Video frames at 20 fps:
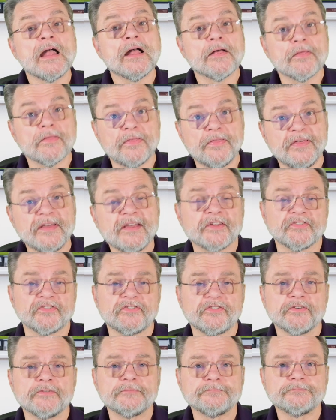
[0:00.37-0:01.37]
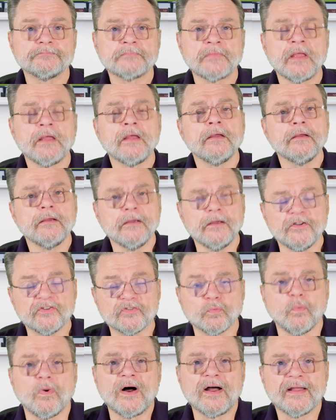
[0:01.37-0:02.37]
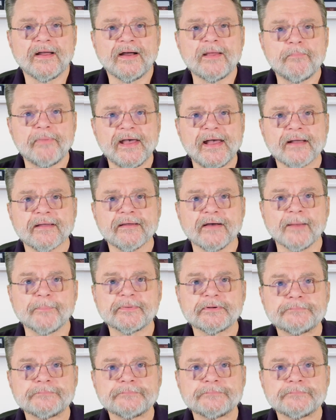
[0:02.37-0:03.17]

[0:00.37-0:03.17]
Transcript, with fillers: This is why I back up.